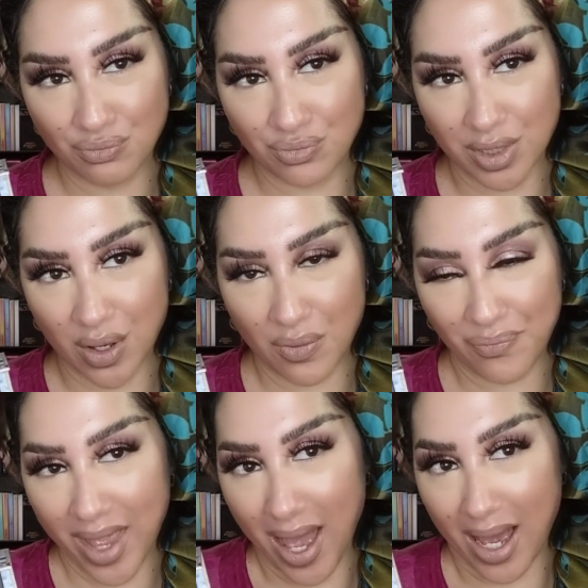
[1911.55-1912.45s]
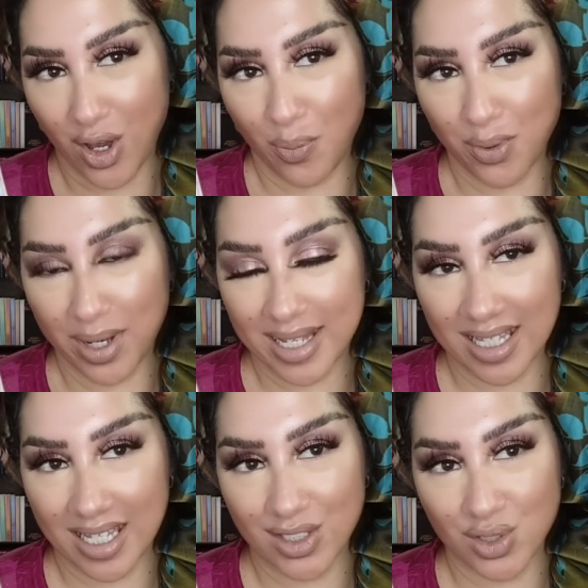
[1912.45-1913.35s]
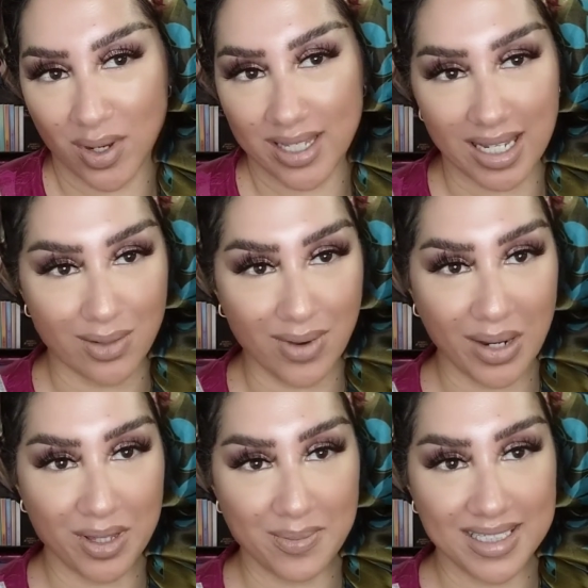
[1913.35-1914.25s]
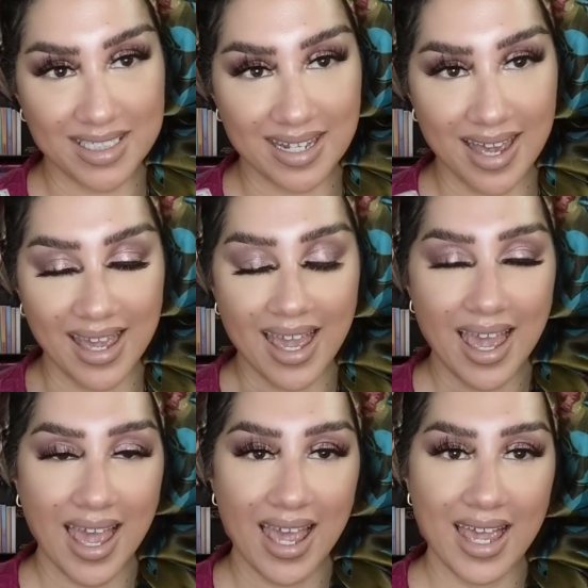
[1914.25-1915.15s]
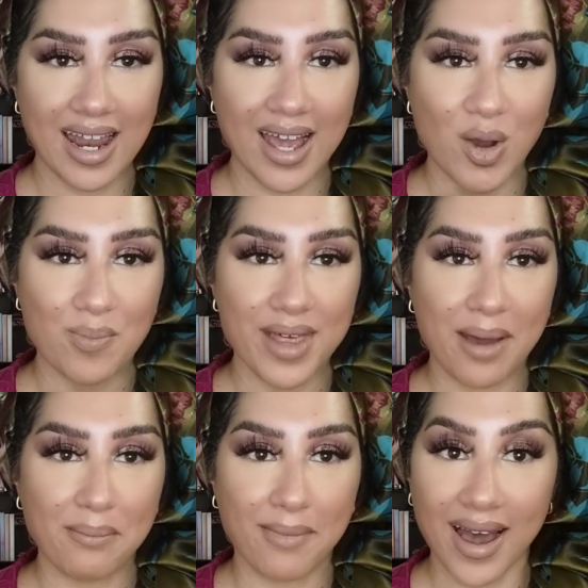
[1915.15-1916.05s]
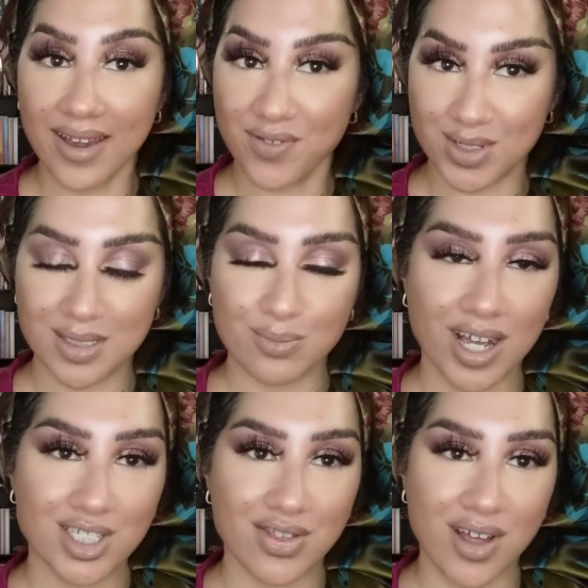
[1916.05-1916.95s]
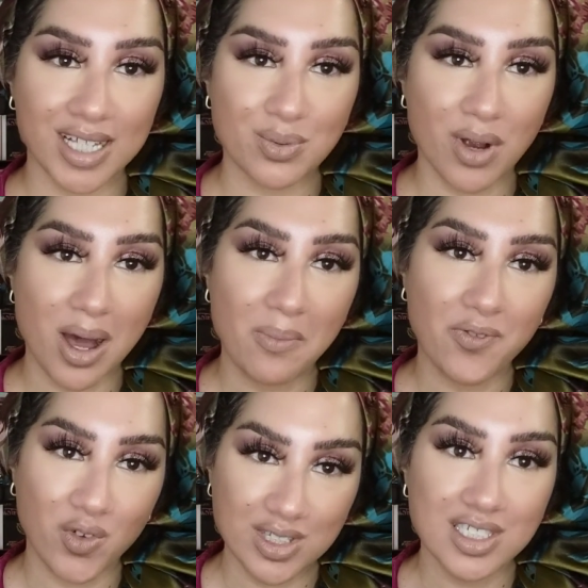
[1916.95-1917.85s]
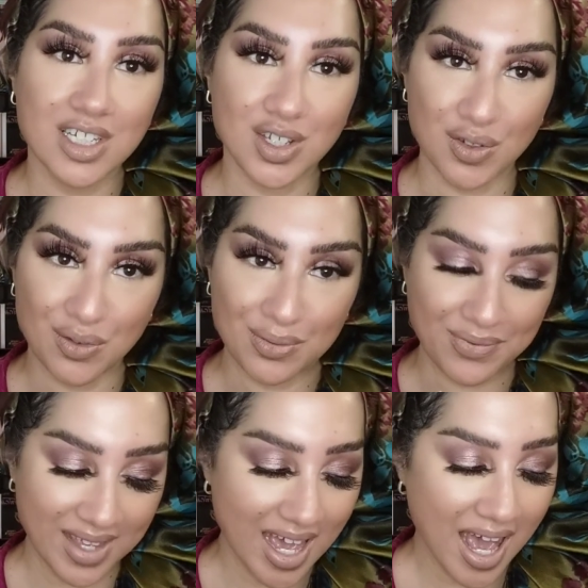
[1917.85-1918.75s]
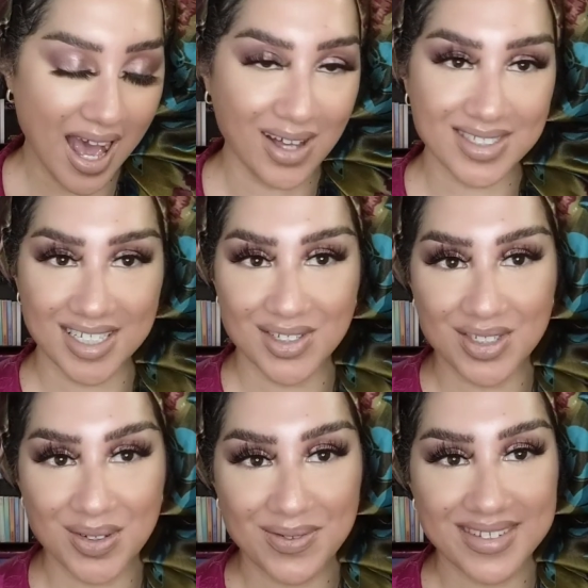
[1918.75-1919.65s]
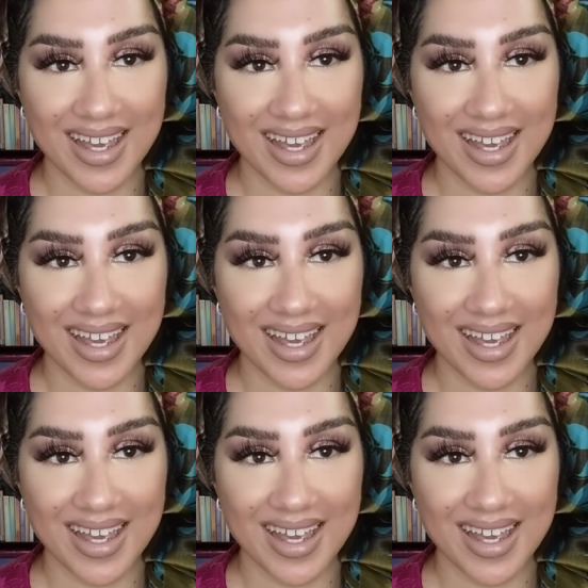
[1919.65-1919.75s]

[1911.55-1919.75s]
So I hope you guys enjoyed getting ready with me today, and I hope that my first impression thoughts were helpful to you. I'll see you soon.